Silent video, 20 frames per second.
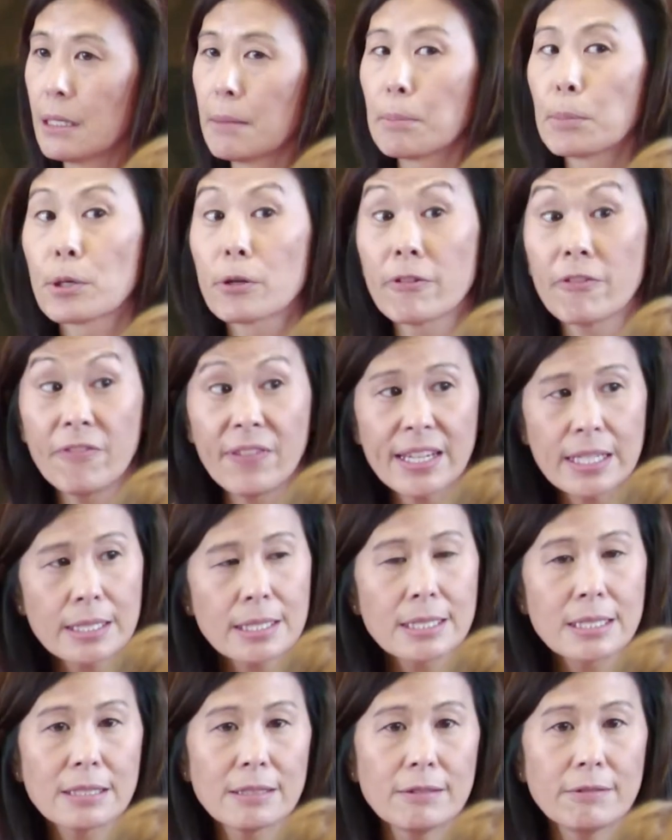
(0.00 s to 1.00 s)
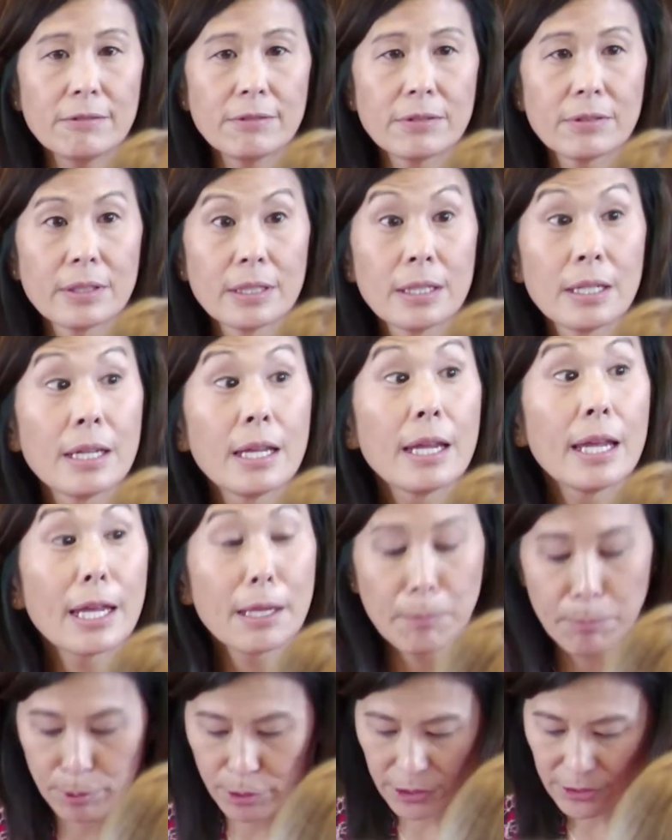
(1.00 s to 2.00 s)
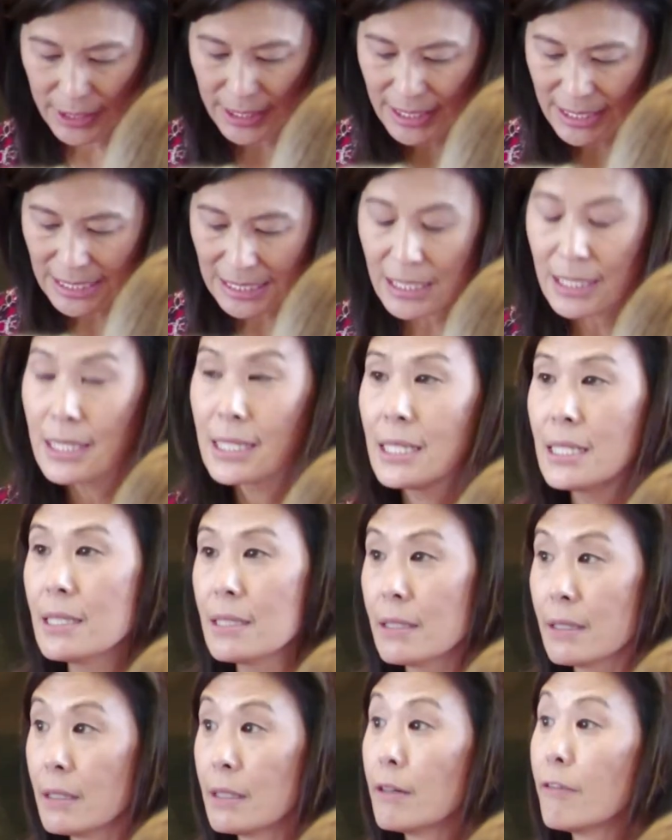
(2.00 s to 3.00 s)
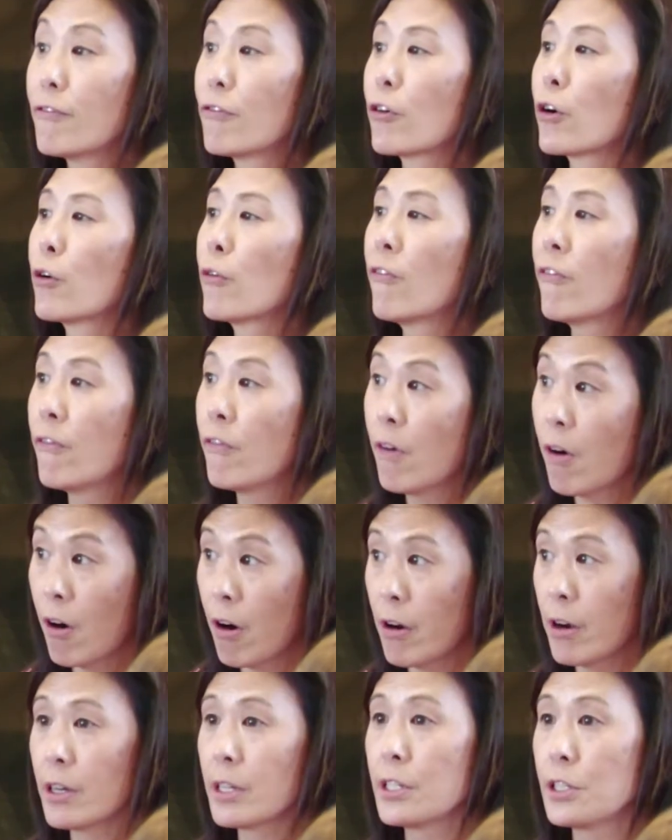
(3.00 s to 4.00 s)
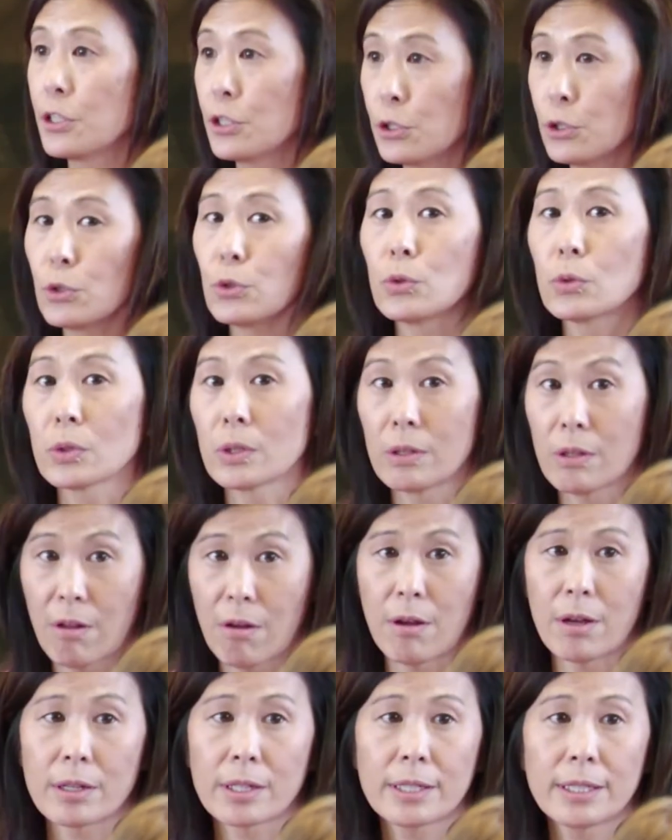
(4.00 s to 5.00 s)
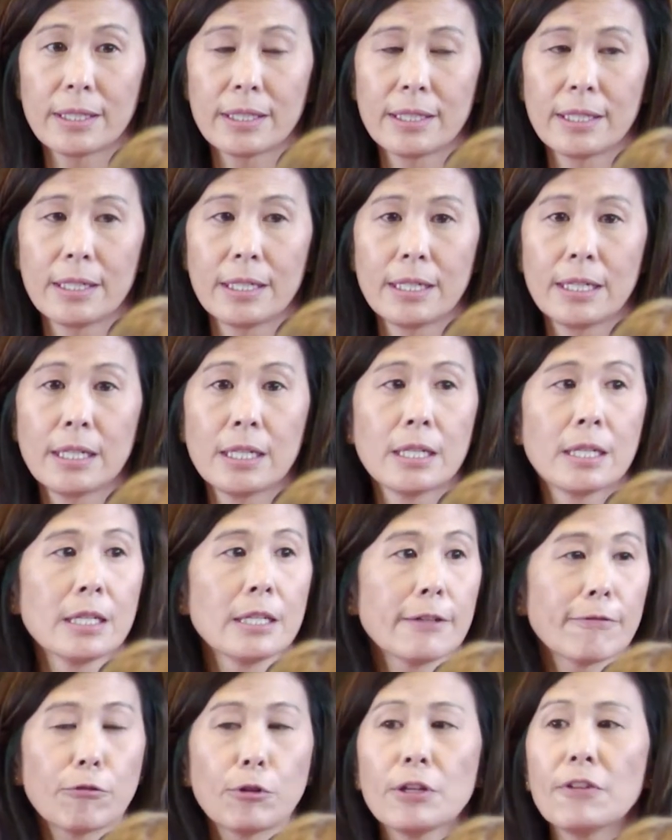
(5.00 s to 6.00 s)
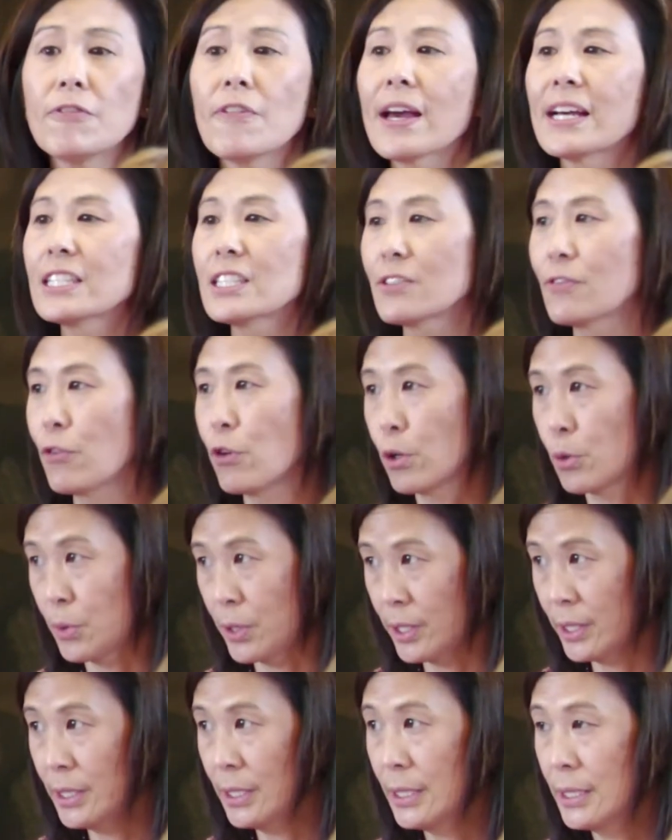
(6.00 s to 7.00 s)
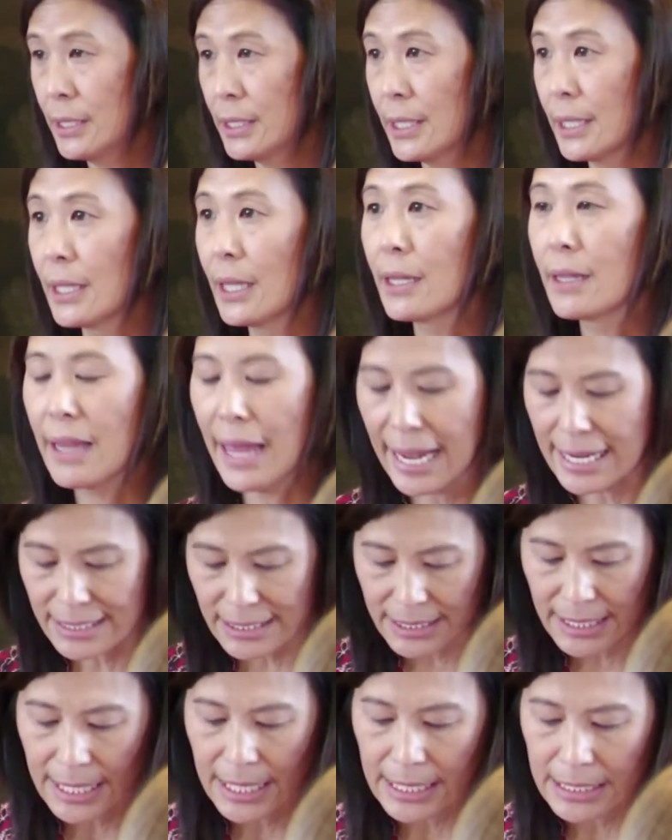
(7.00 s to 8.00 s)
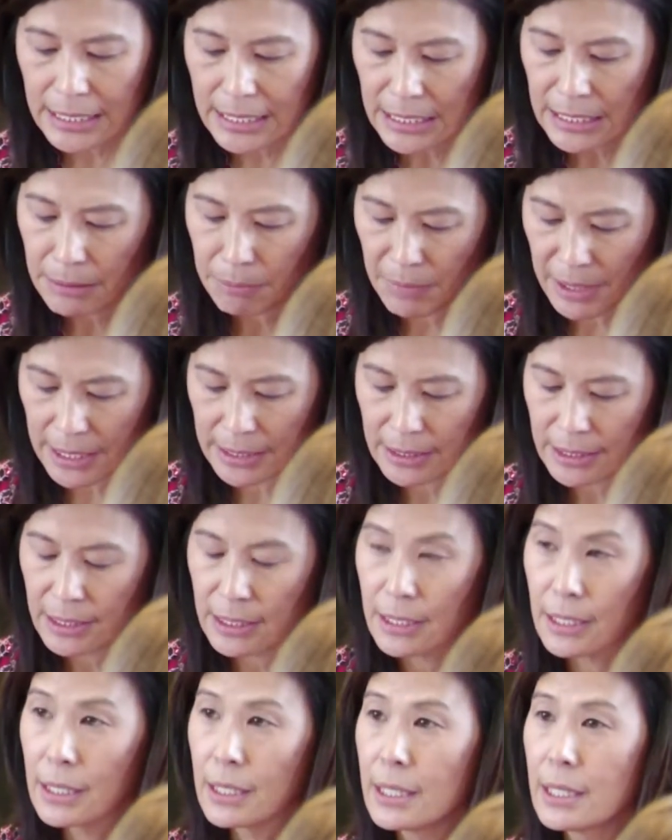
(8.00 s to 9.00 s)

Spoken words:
pervasive and persistent for far too long. If we fast forward to the last 18 months,